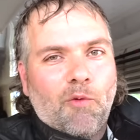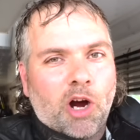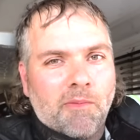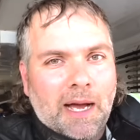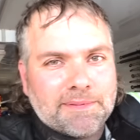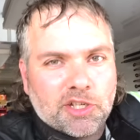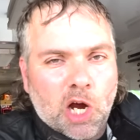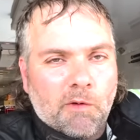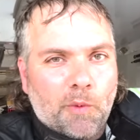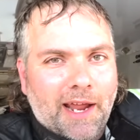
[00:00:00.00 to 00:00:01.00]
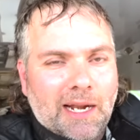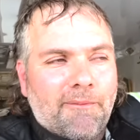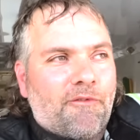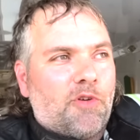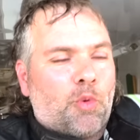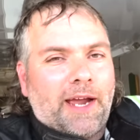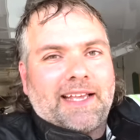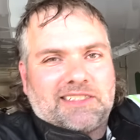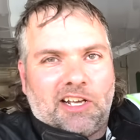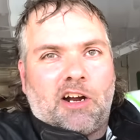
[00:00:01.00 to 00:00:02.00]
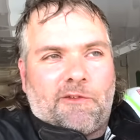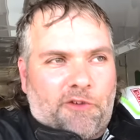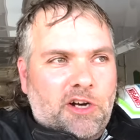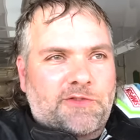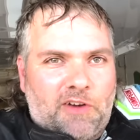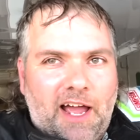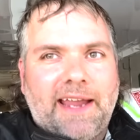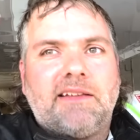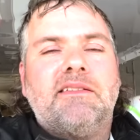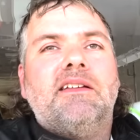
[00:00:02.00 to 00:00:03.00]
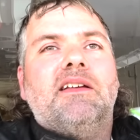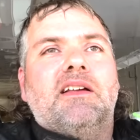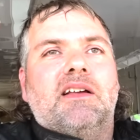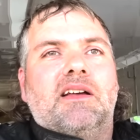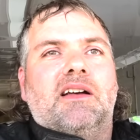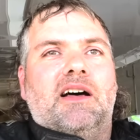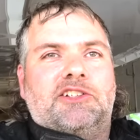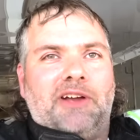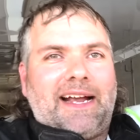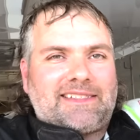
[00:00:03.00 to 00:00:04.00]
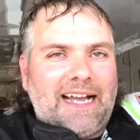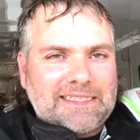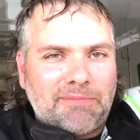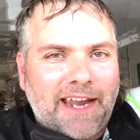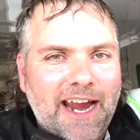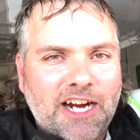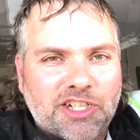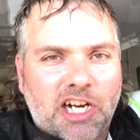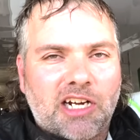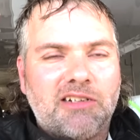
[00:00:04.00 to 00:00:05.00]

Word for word: Warm-up's over. We ended up quickest in our first flight. The track's got some character,